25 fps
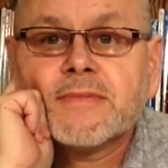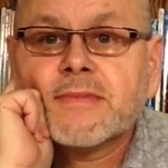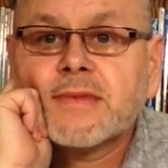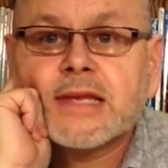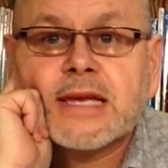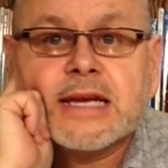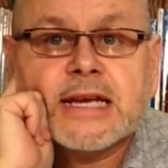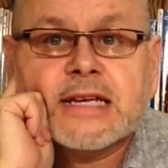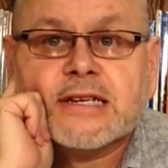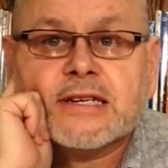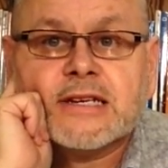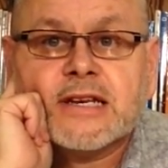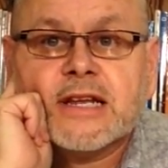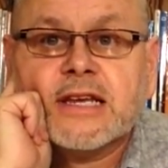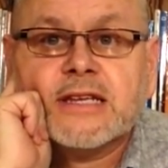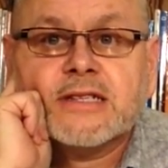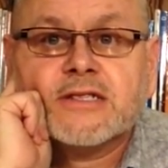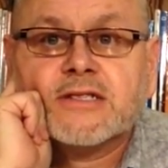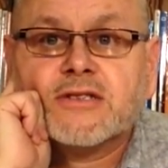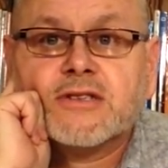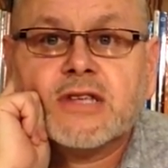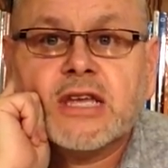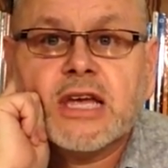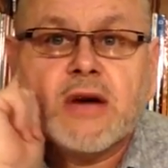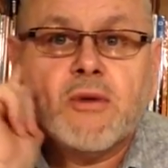
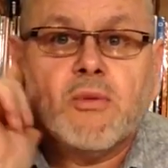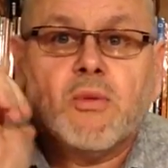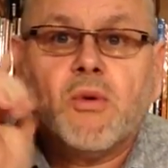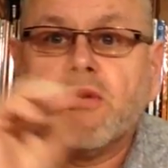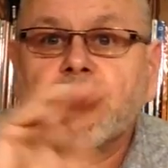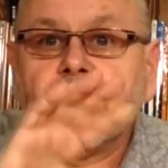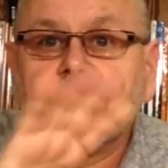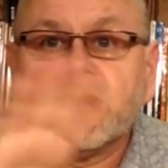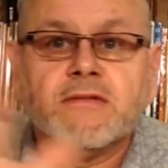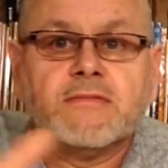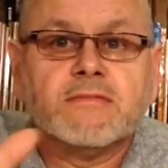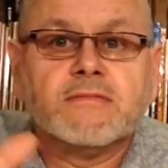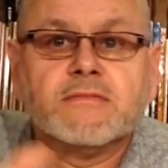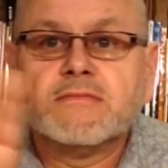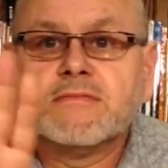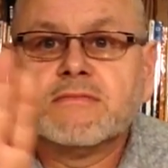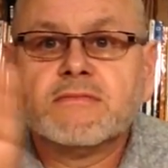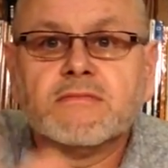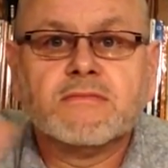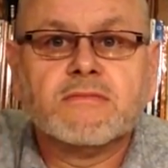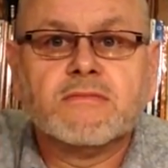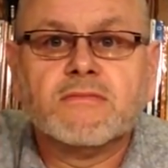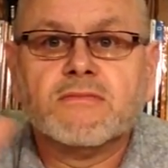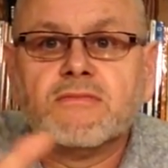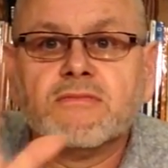It won't
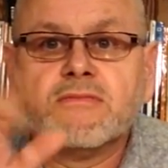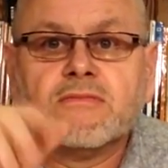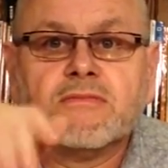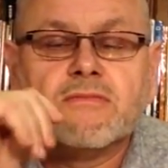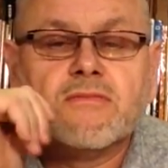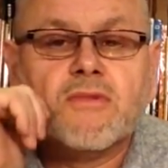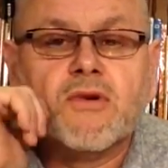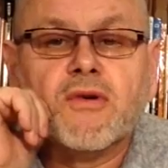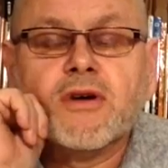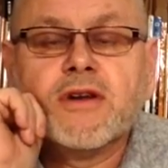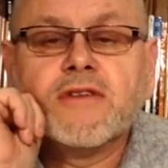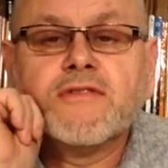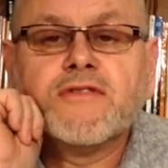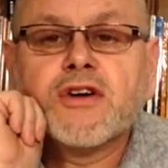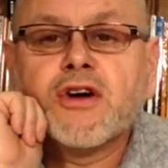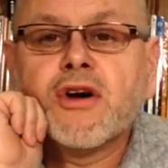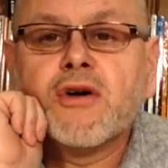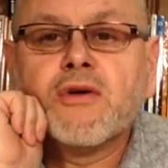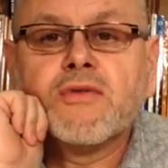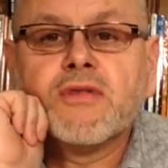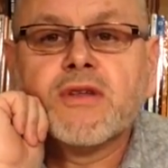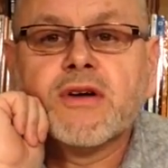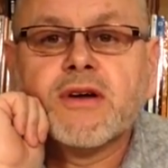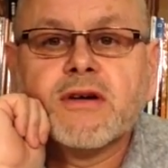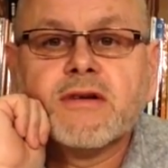even
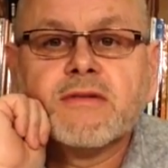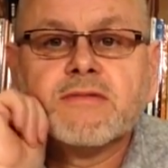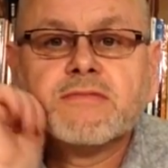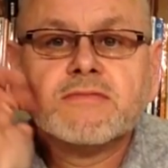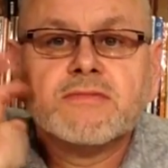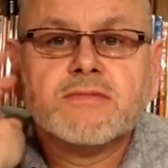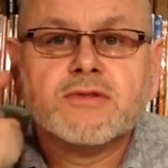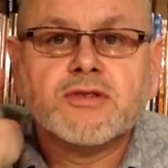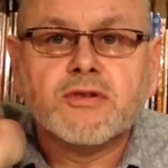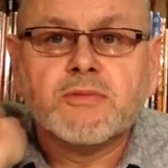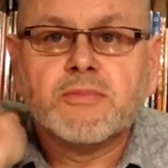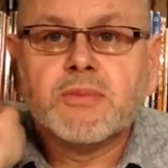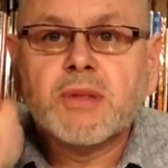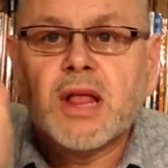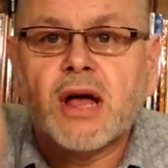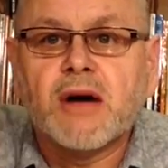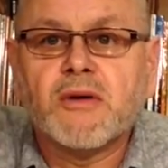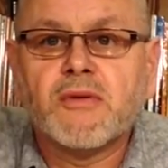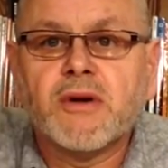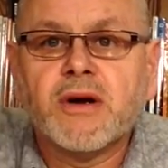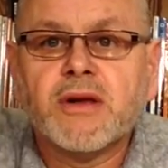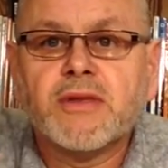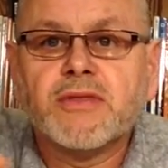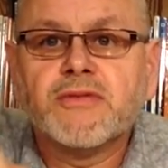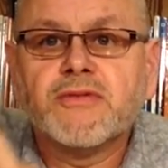go there. You'll
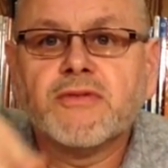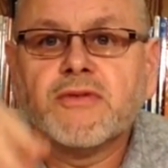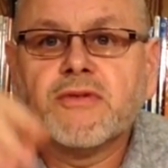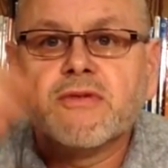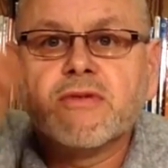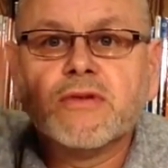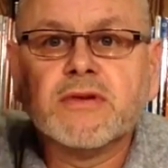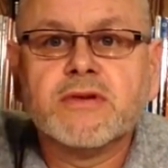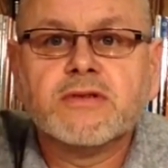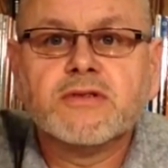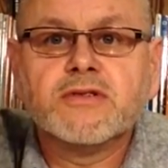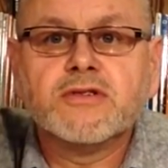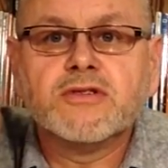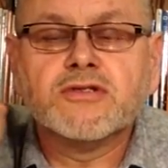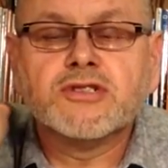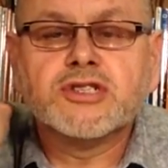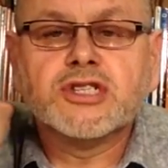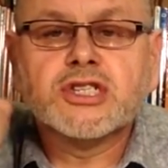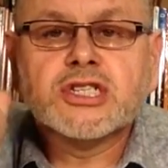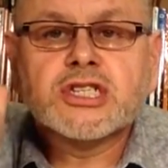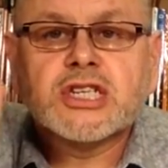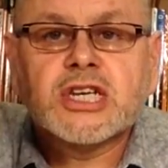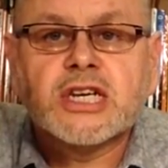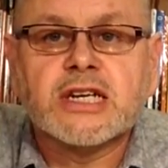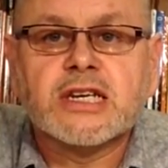plow right through it. You'll
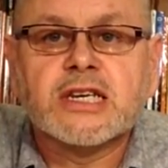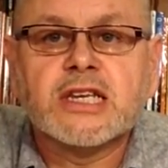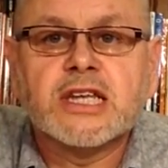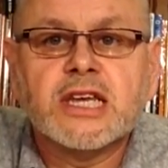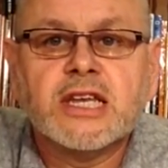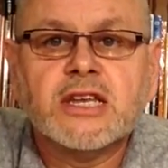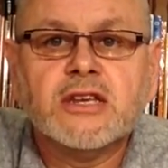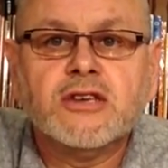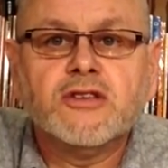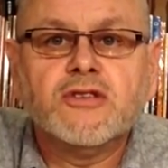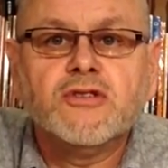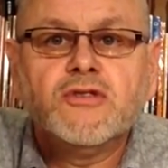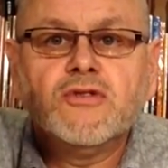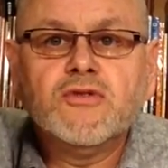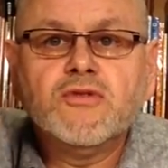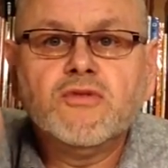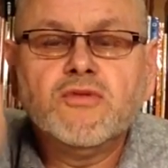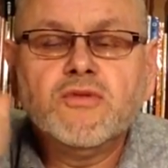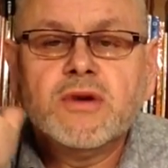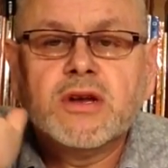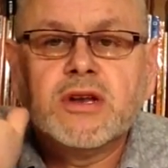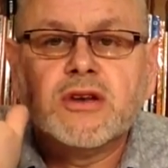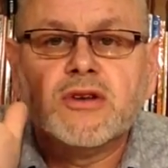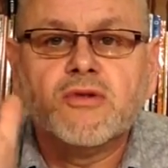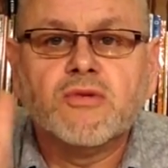just
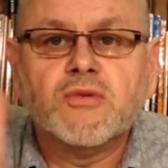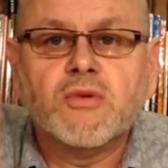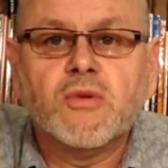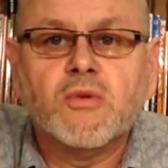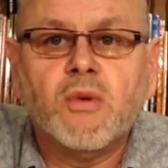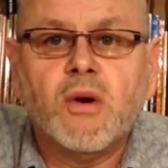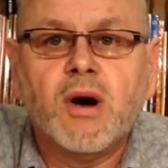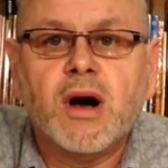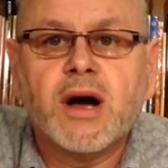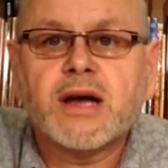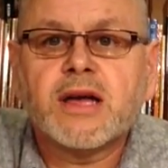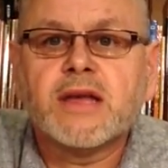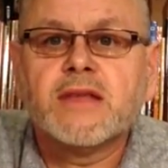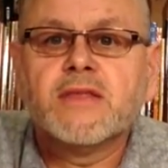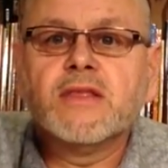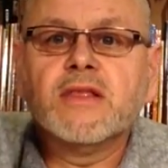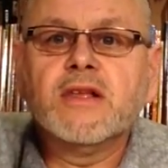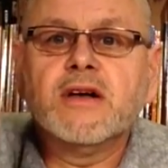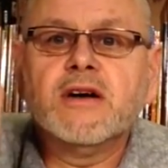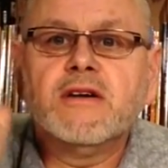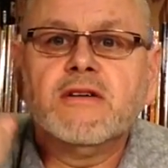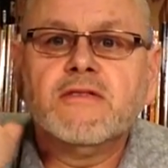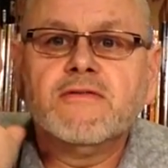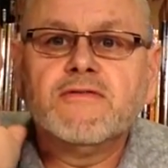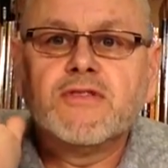continue and you will walk in
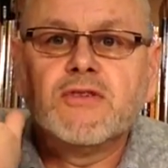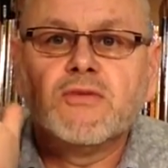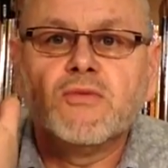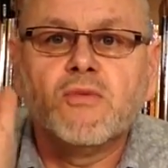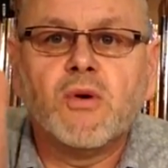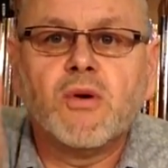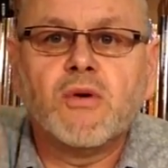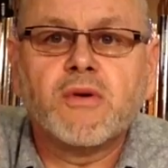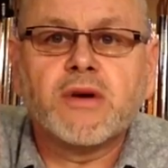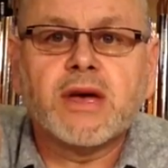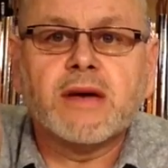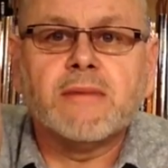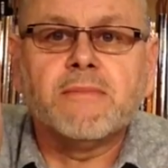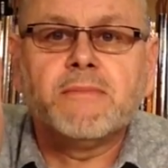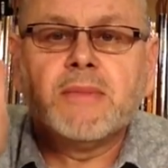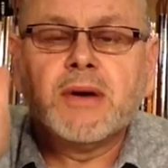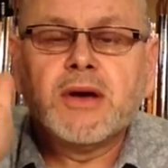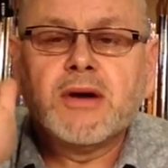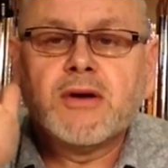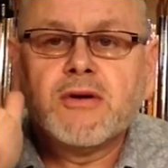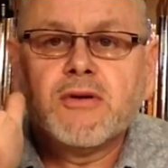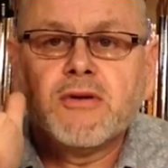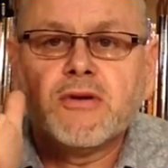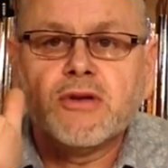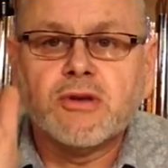love. You won't get
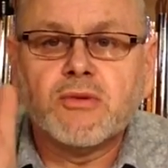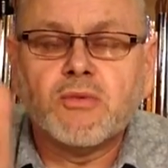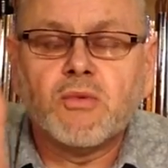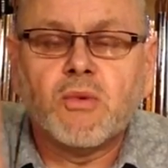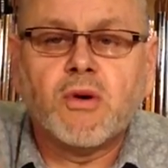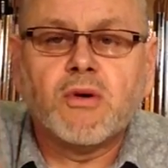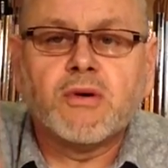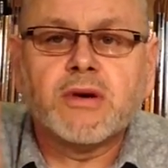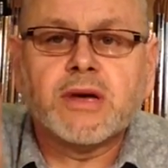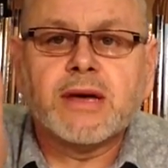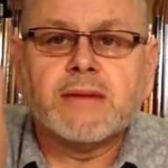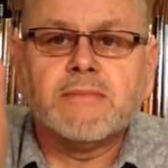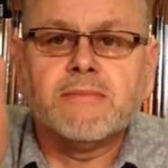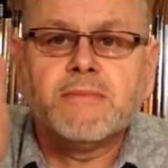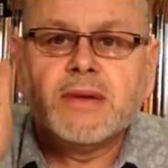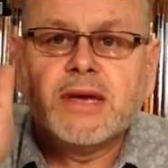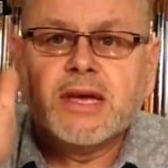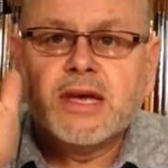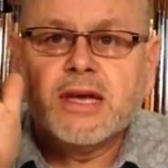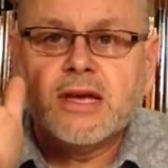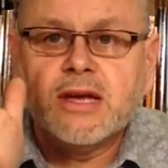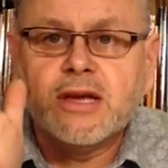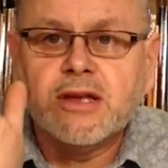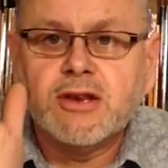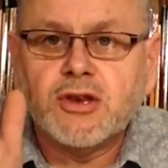bitter. You won't get
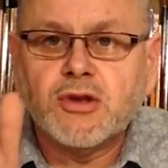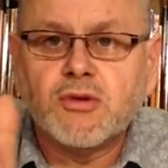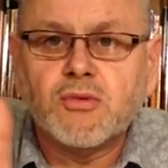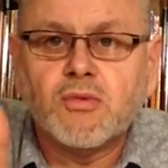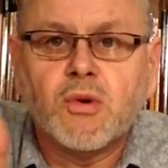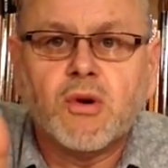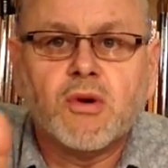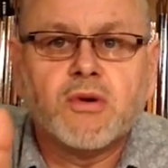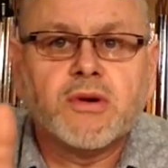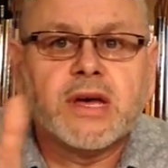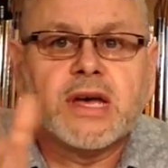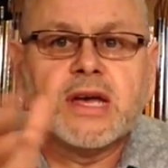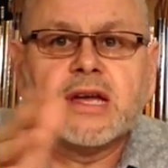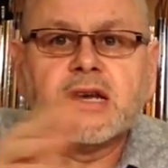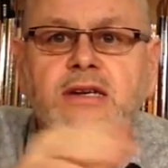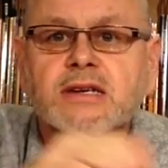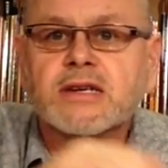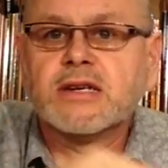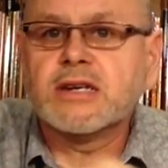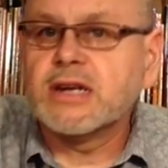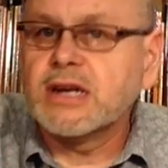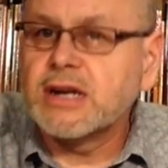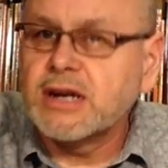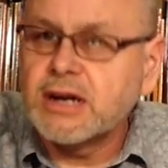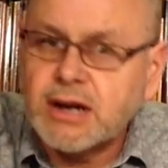mean. You won't get
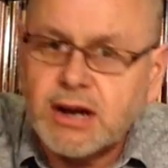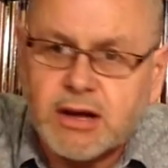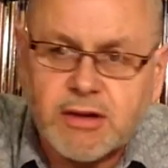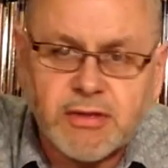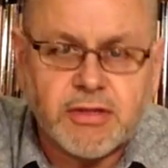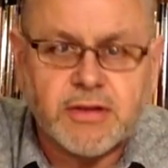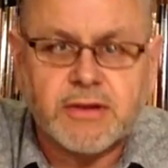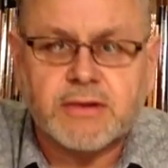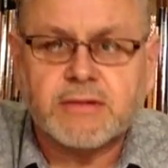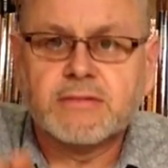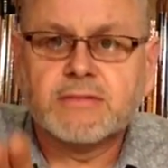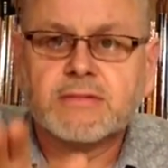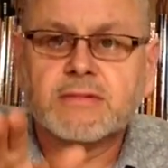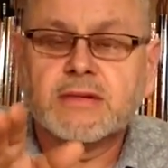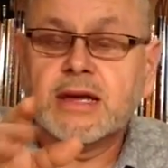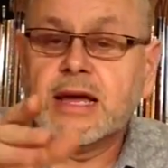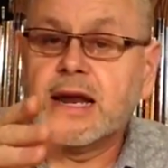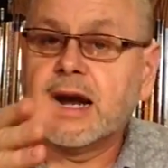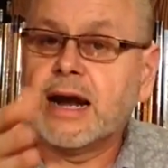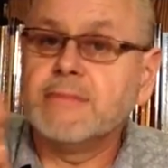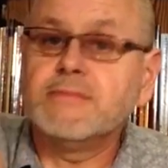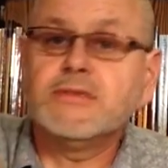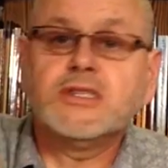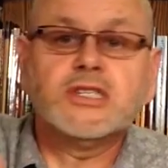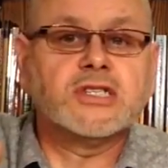nothing.
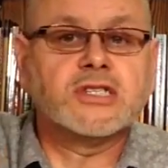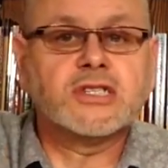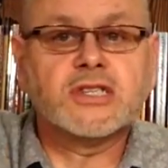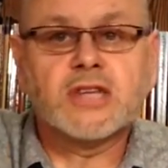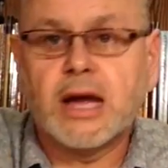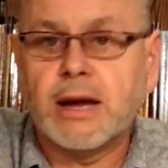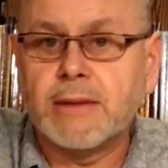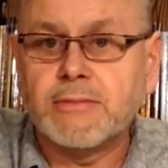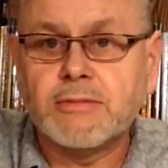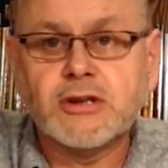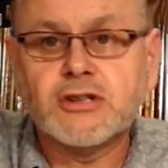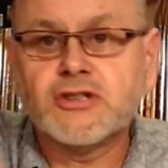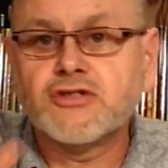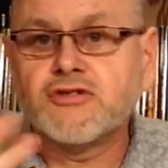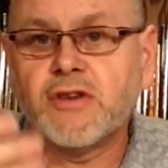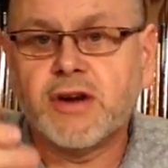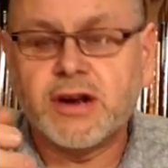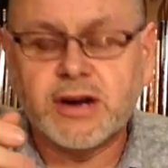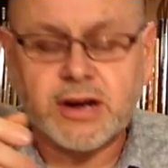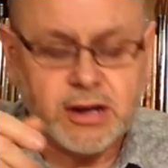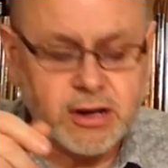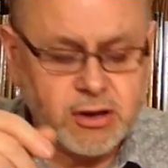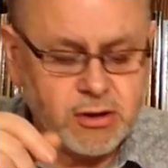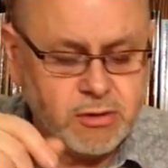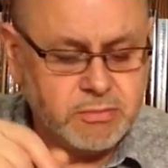And I'm just
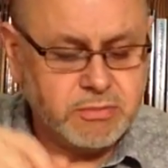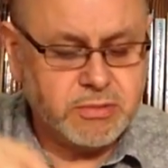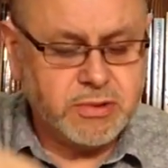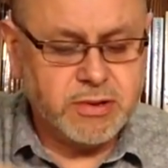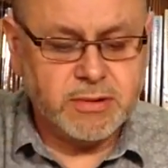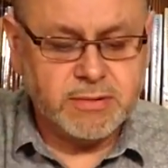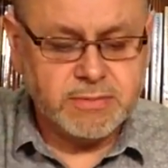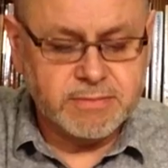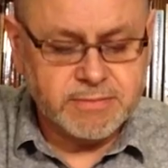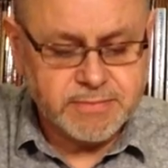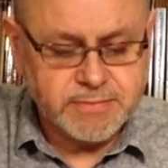trying to help you.